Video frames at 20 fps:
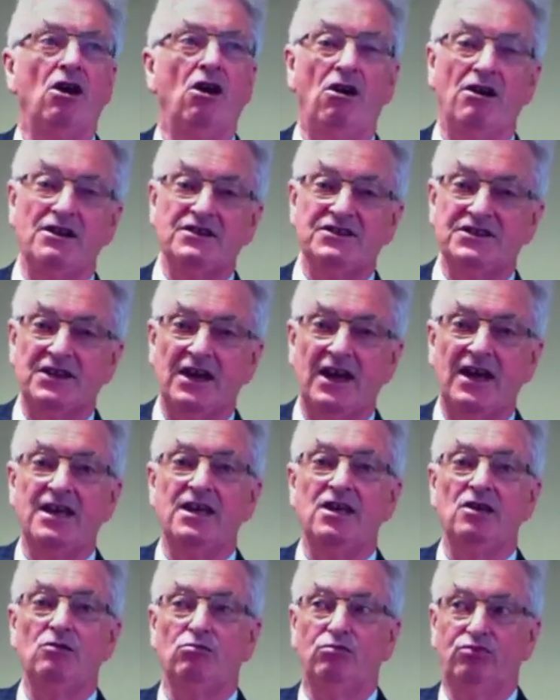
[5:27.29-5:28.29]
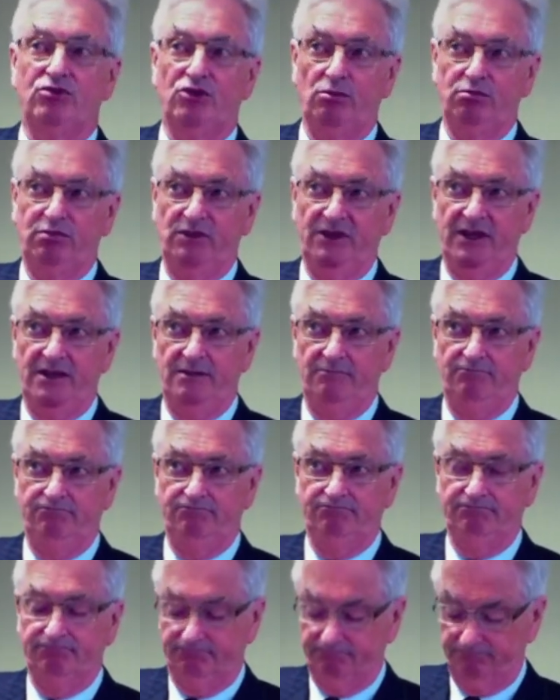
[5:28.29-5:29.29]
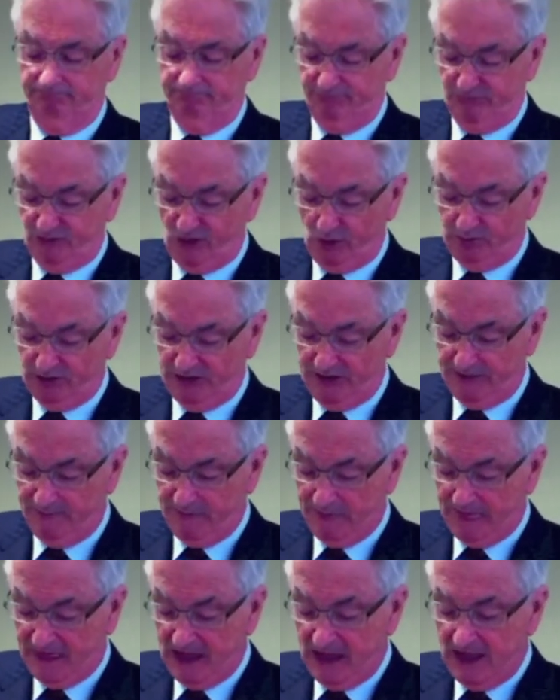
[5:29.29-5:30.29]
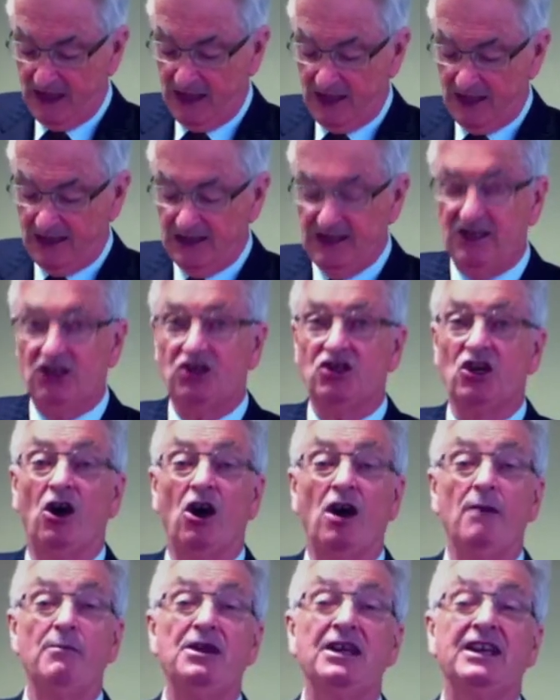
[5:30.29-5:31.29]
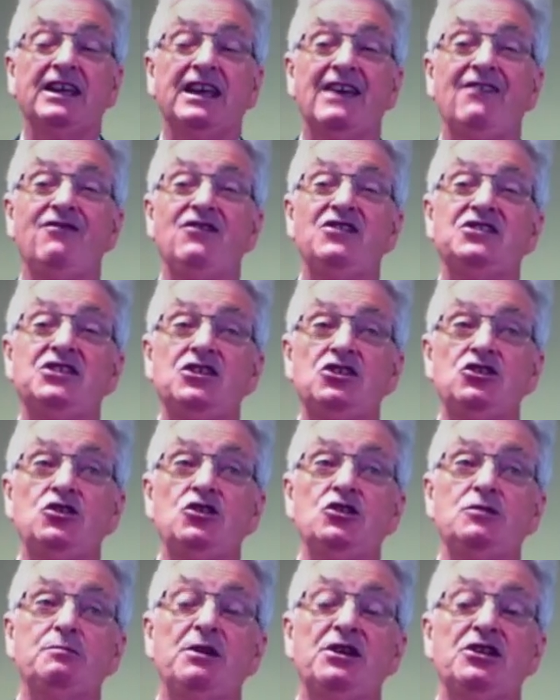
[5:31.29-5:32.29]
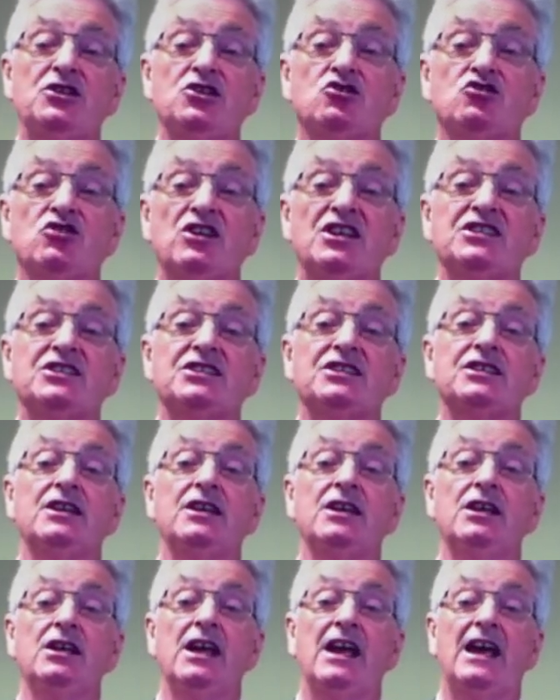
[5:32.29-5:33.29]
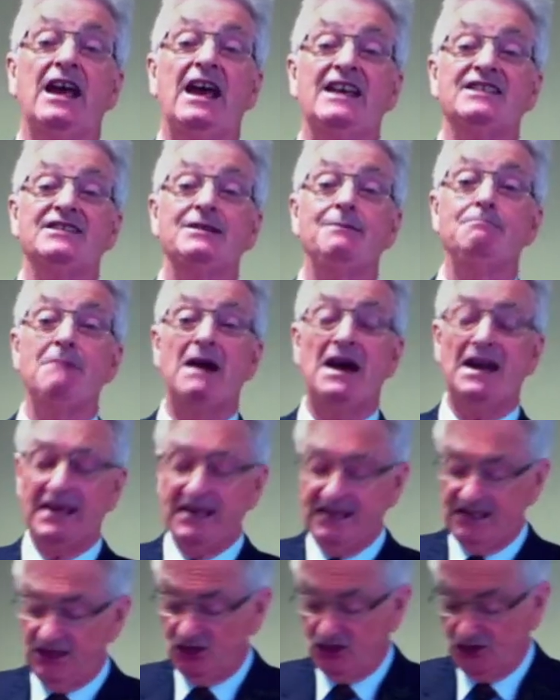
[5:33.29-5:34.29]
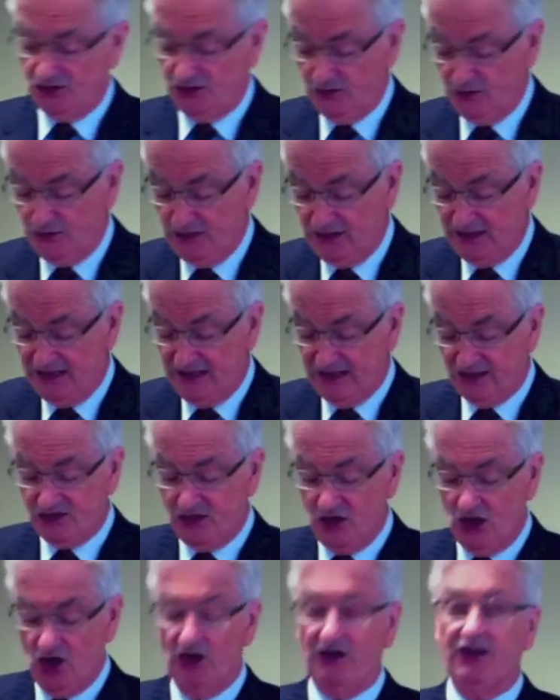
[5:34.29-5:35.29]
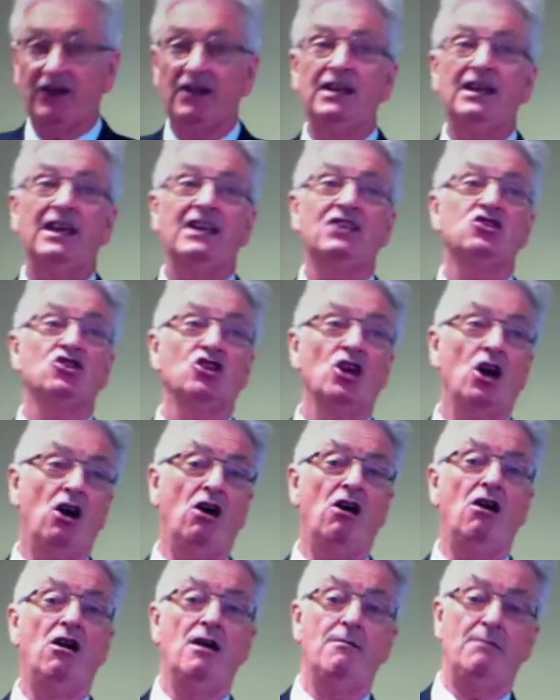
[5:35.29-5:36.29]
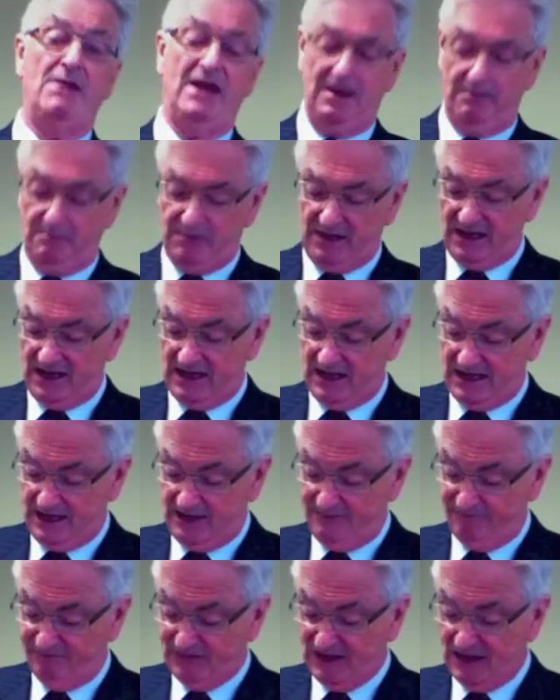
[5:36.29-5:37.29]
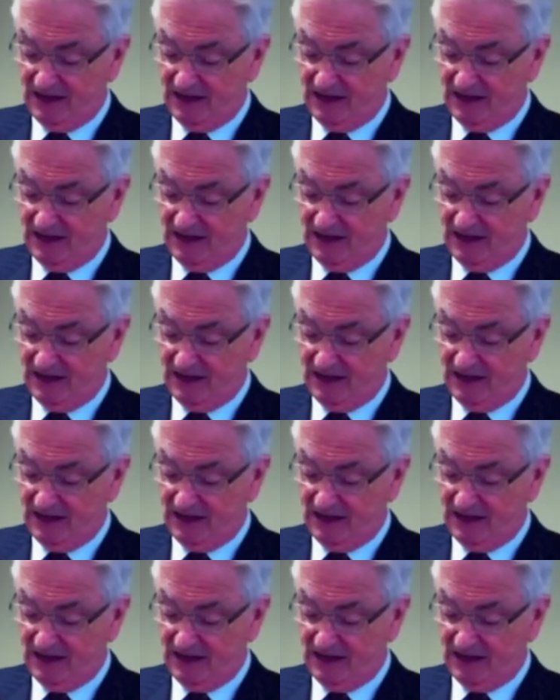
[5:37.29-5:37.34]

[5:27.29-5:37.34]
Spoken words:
I say probably. Probably. Yet time and again, this issue has been addressed as a money issue. It's not. It's time and pay.